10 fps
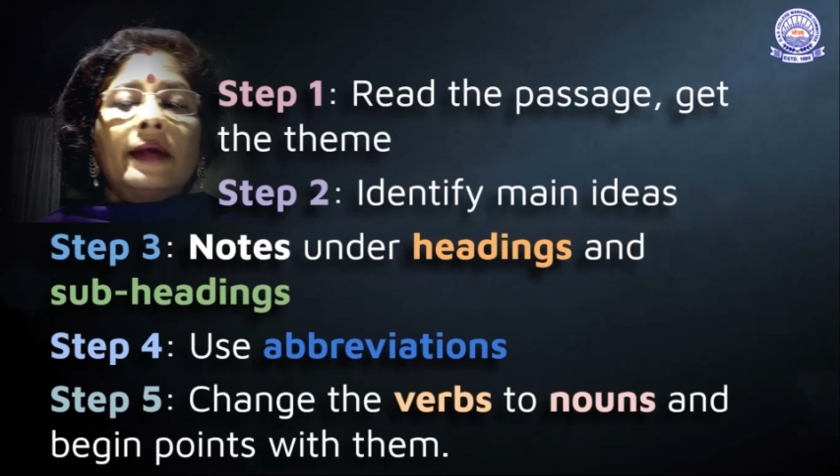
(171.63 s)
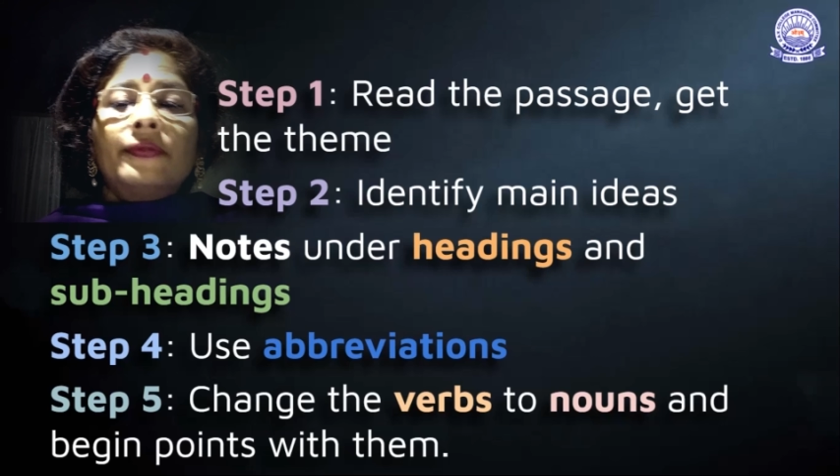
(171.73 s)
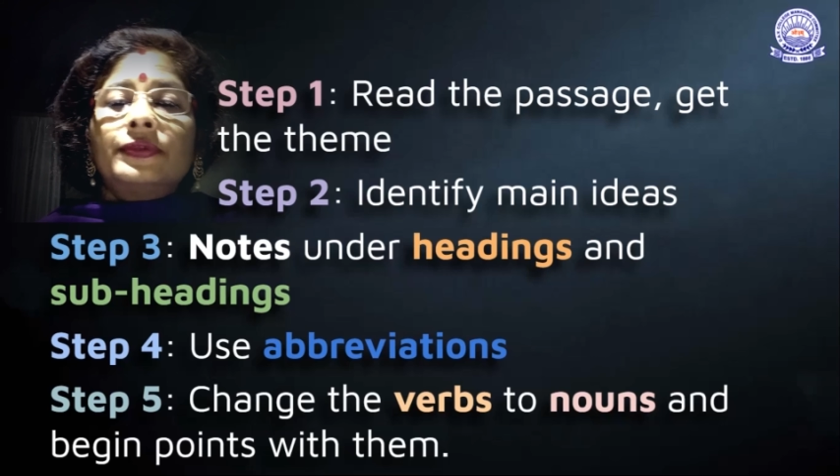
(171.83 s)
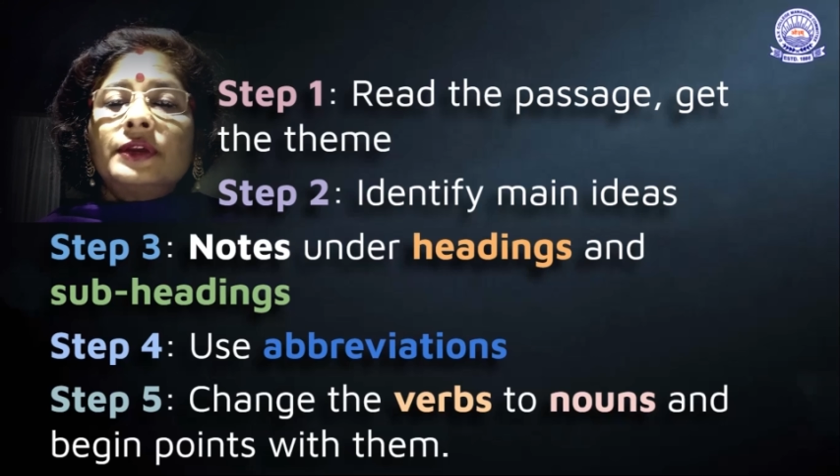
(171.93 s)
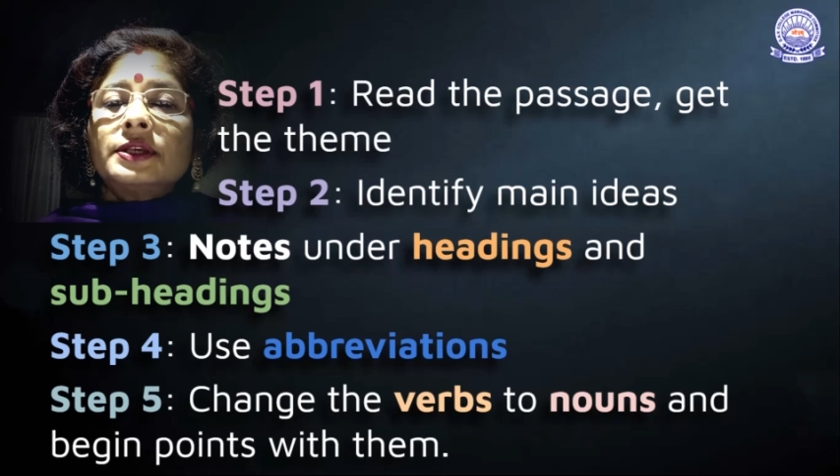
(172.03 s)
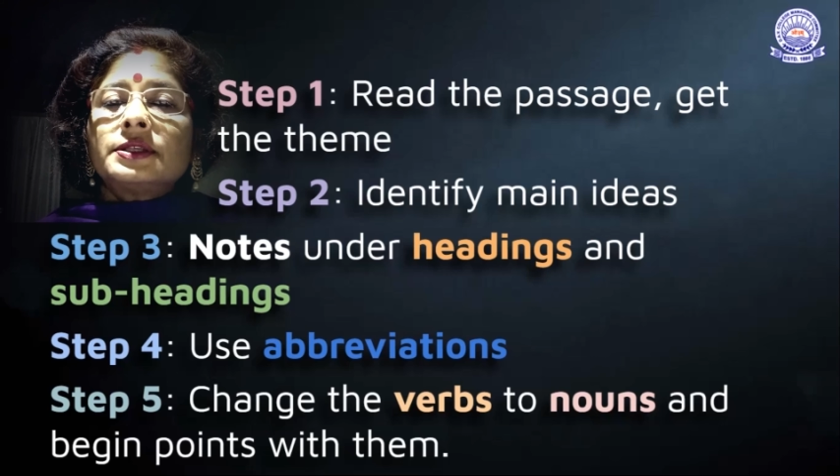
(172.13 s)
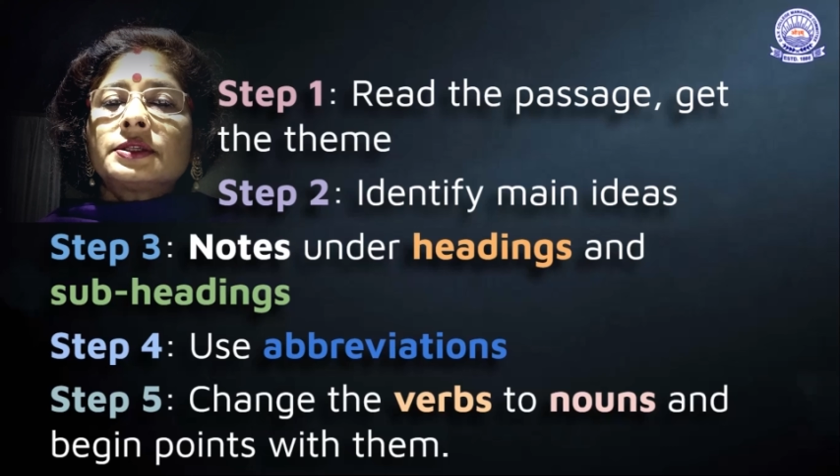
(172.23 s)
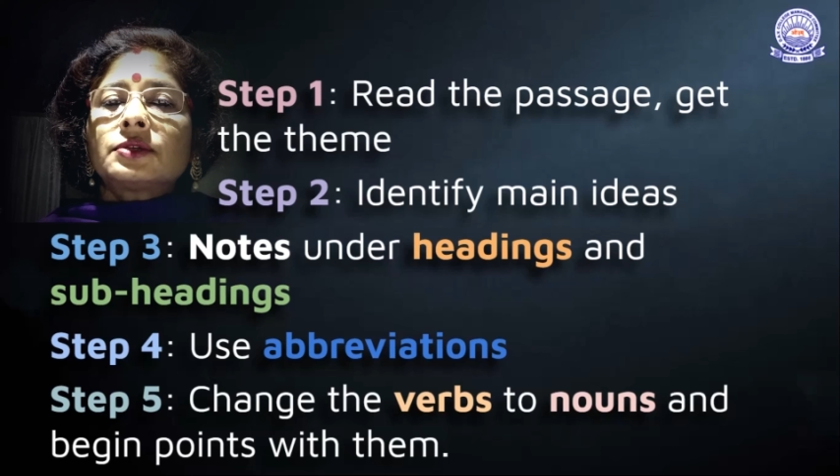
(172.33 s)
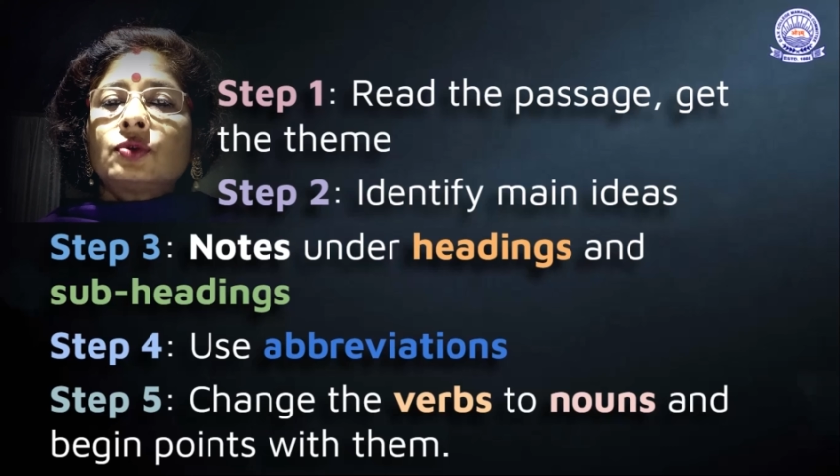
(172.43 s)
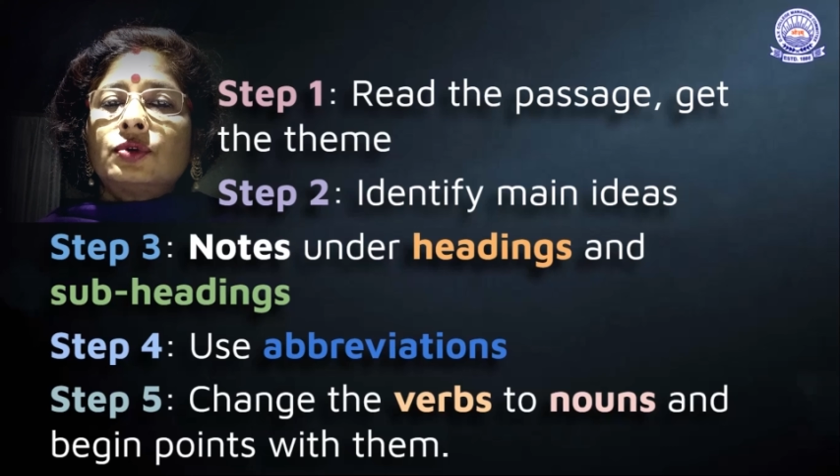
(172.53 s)

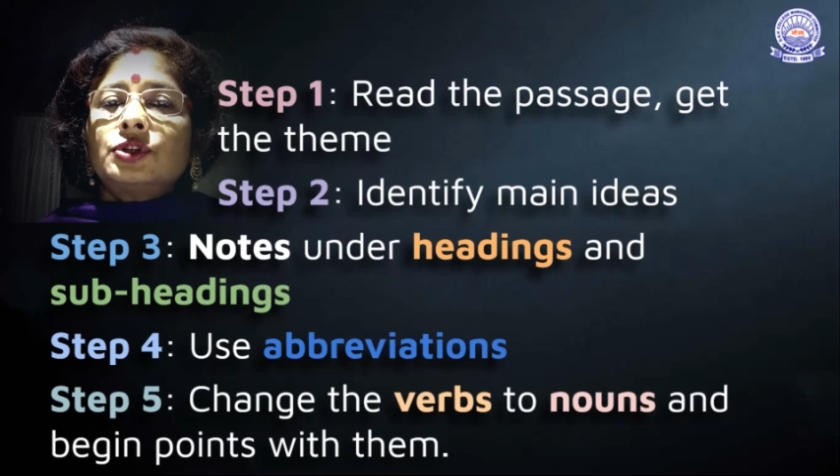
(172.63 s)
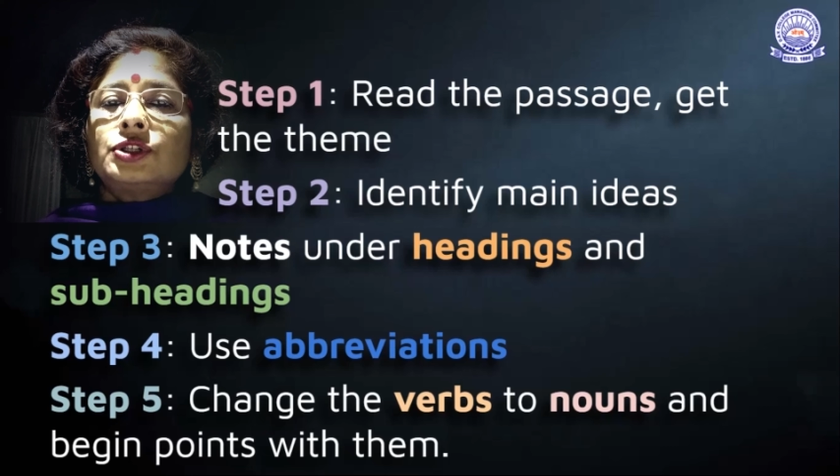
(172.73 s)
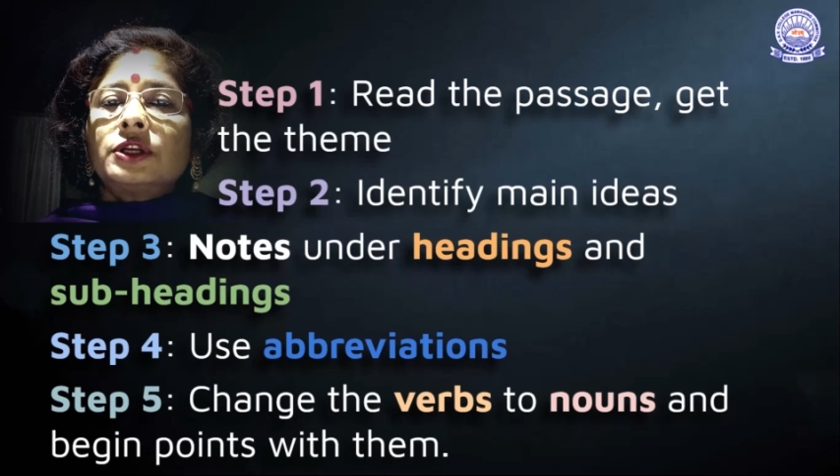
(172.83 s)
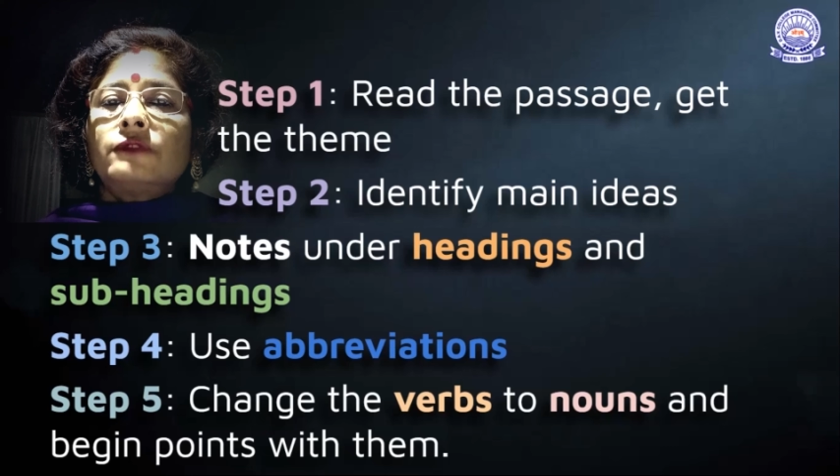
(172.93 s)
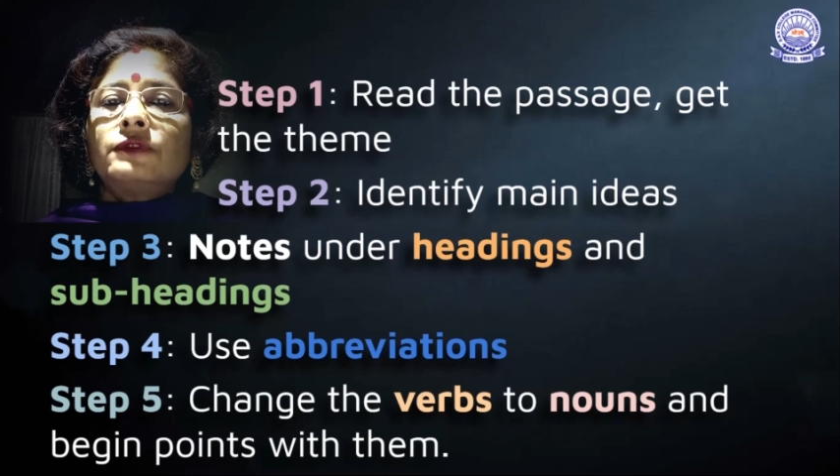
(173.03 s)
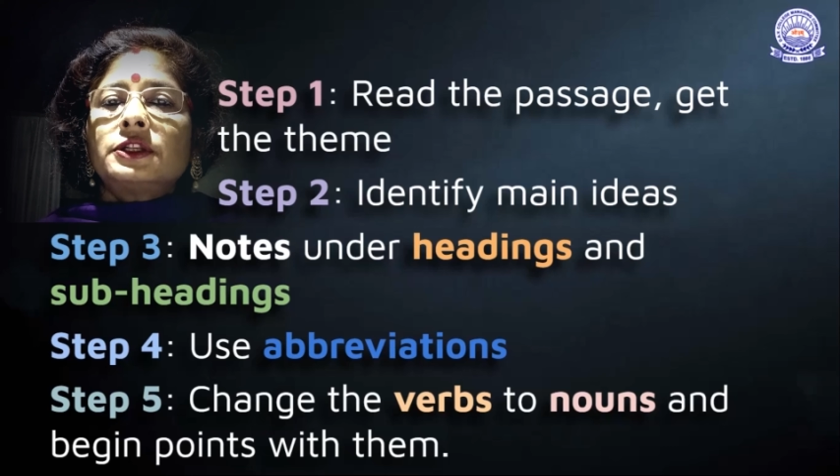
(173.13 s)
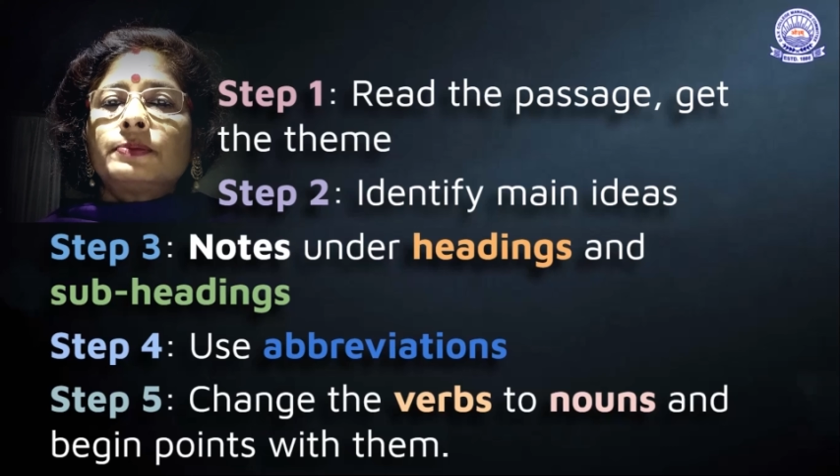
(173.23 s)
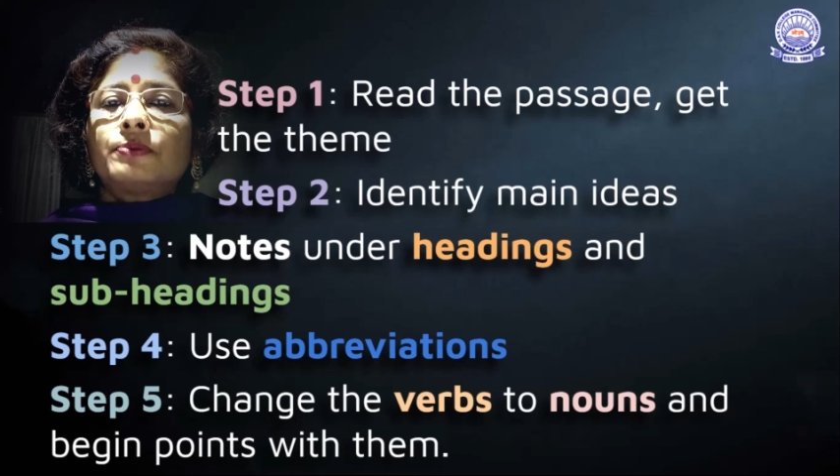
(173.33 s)
This question will